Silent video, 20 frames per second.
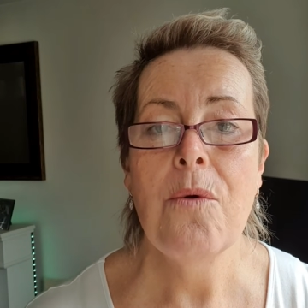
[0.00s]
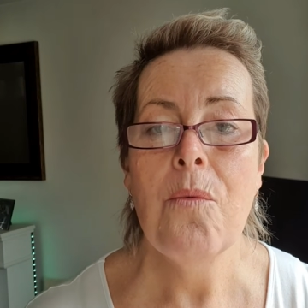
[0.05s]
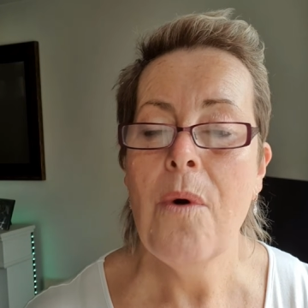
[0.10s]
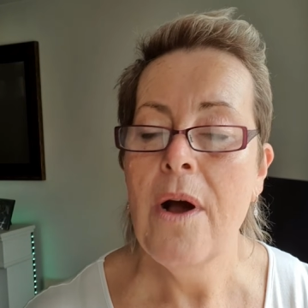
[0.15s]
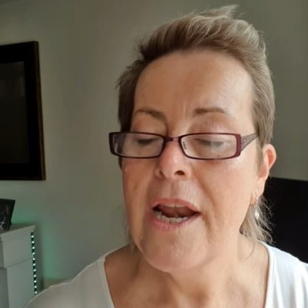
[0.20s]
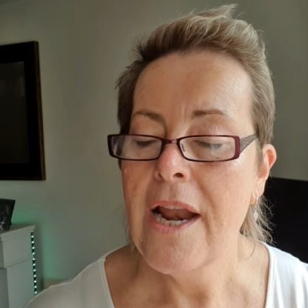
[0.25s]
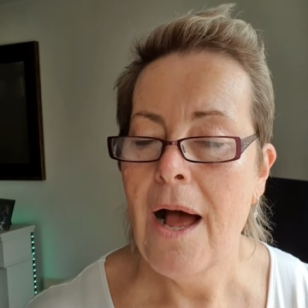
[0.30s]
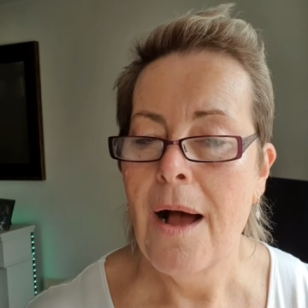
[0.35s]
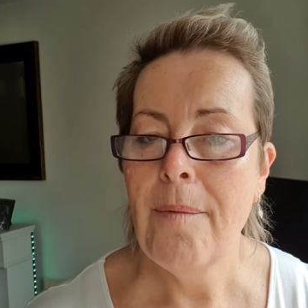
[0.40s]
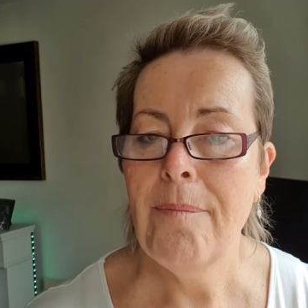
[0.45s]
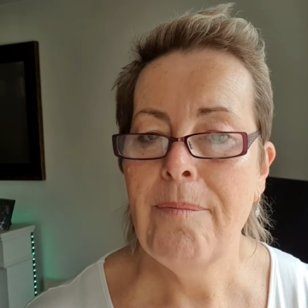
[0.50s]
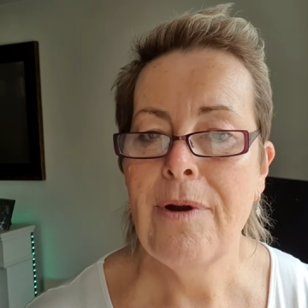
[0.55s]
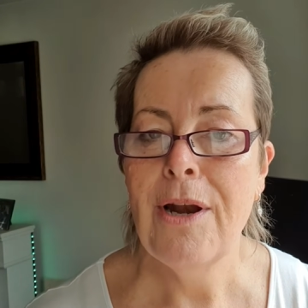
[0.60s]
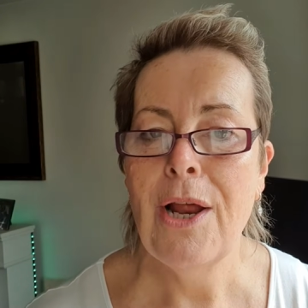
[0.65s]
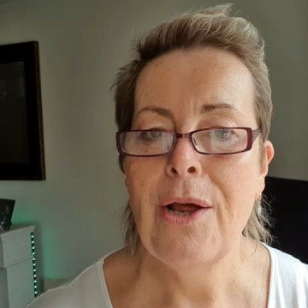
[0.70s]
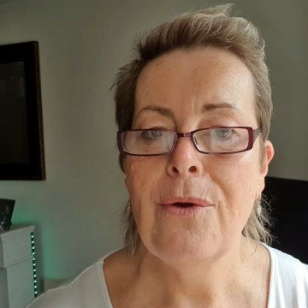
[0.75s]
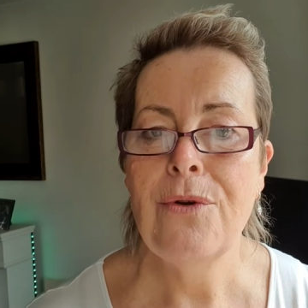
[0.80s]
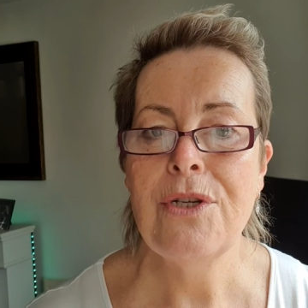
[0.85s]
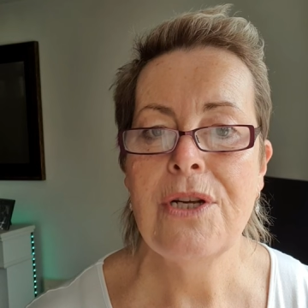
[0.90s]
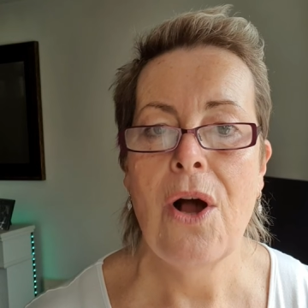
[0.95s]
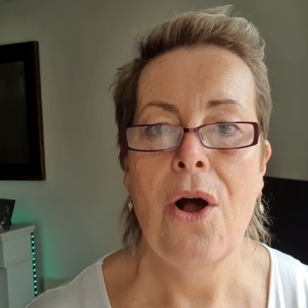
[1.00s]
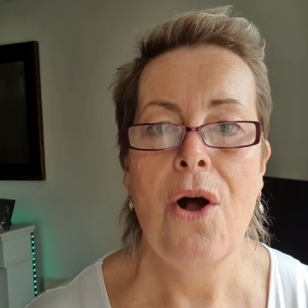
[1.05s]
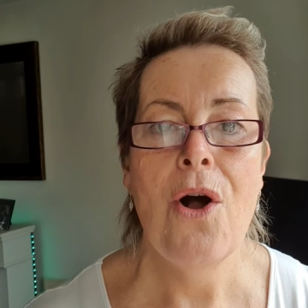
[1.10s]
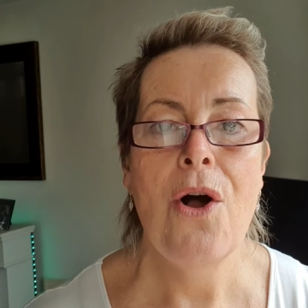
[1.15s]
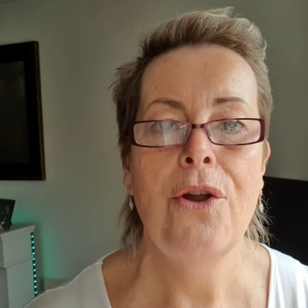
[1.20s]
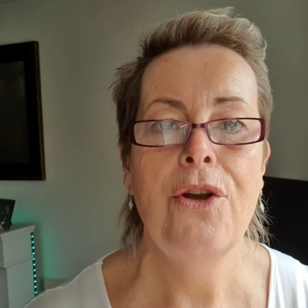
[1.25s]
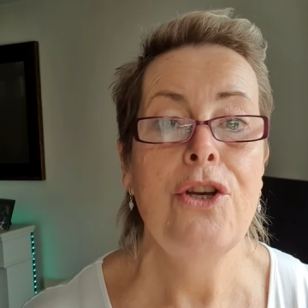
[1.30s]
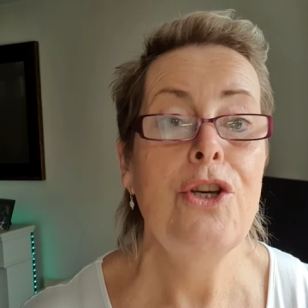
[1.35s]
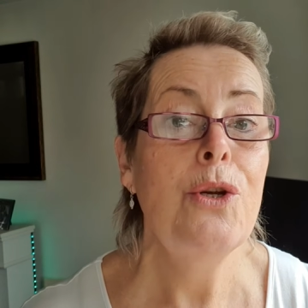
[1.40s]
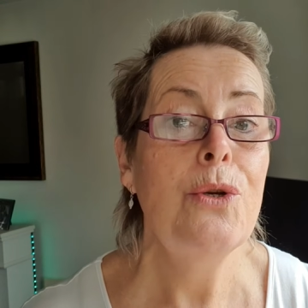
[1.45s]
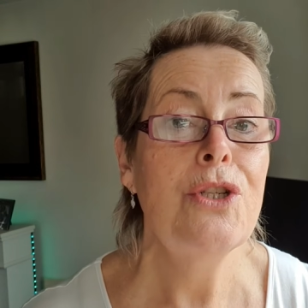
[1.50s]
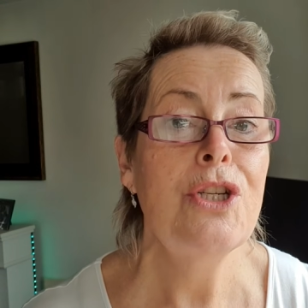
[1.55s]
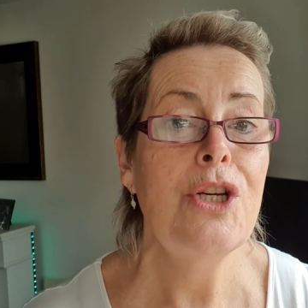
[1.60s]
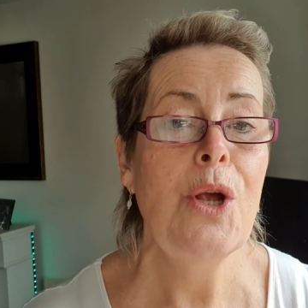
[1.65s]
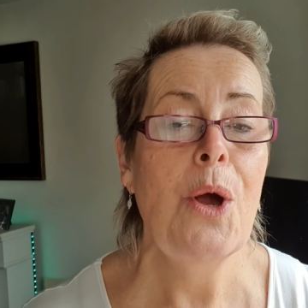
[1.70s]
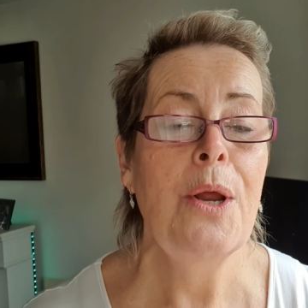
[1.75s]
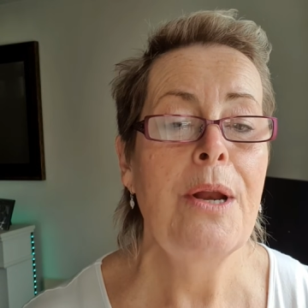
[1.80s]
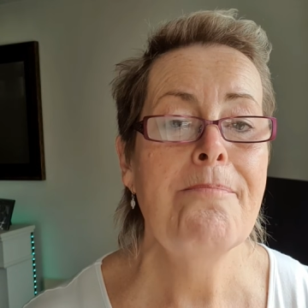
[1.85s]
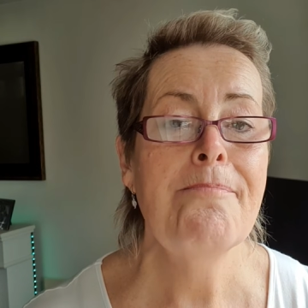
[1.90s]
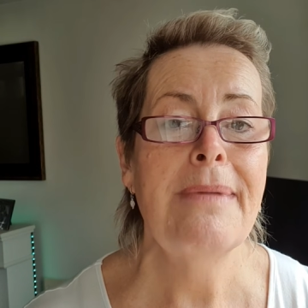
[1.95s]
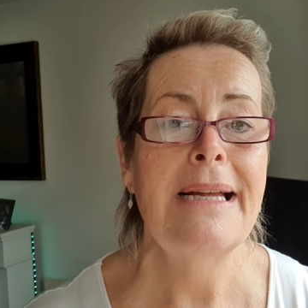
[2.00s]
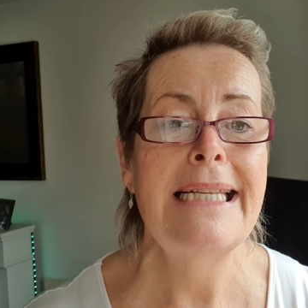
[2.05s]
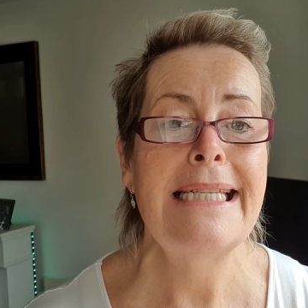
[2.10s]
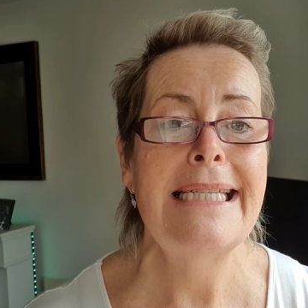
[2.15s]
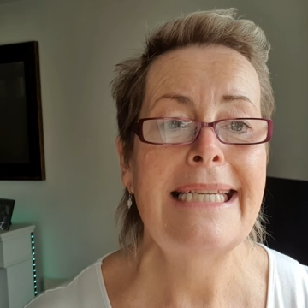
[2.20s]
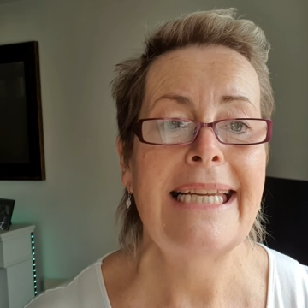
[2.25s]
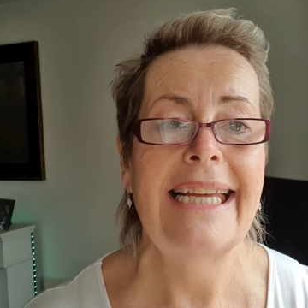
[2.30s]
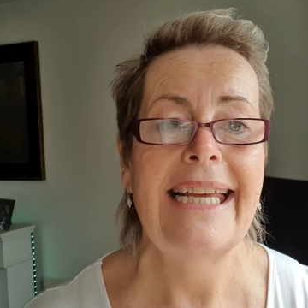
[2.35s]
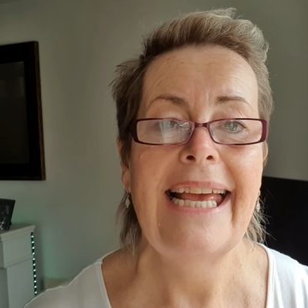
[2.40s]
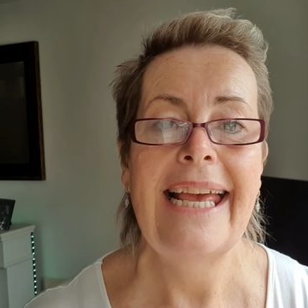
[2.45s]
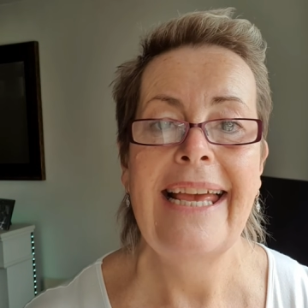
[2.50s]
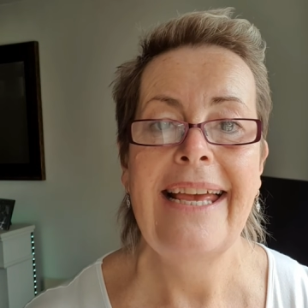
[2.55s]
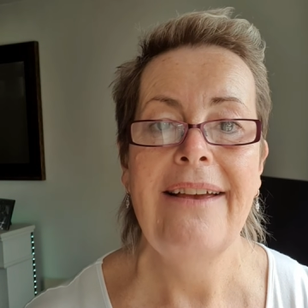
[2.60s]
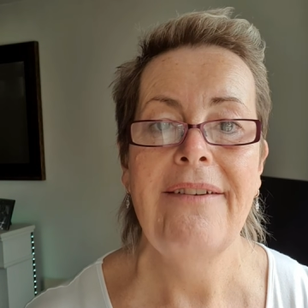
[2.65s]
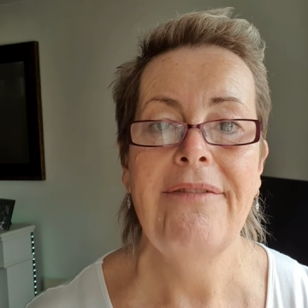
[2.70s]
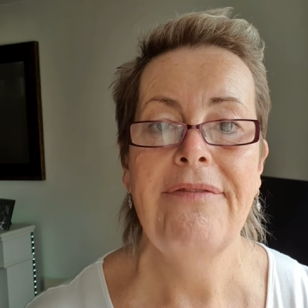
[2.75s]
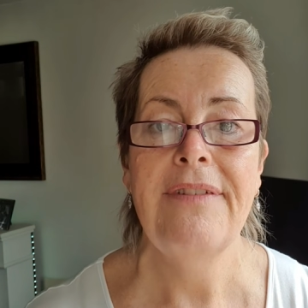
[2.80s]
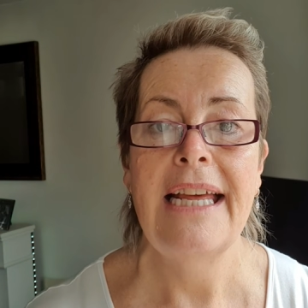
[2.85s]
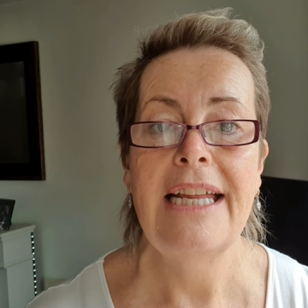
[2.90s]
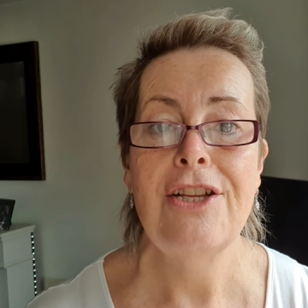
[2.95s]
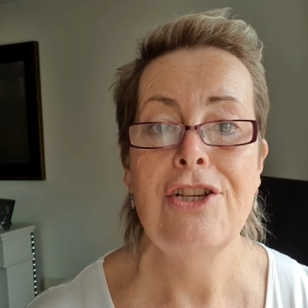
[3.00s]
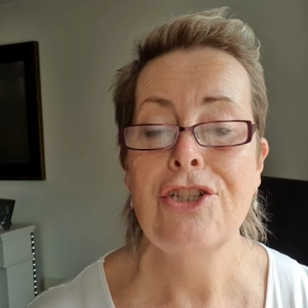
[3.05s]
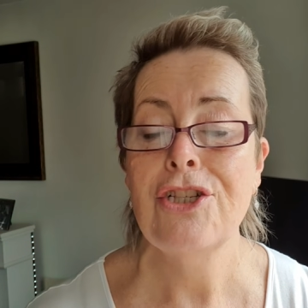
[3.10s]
one upload on, usually on a Monday evening.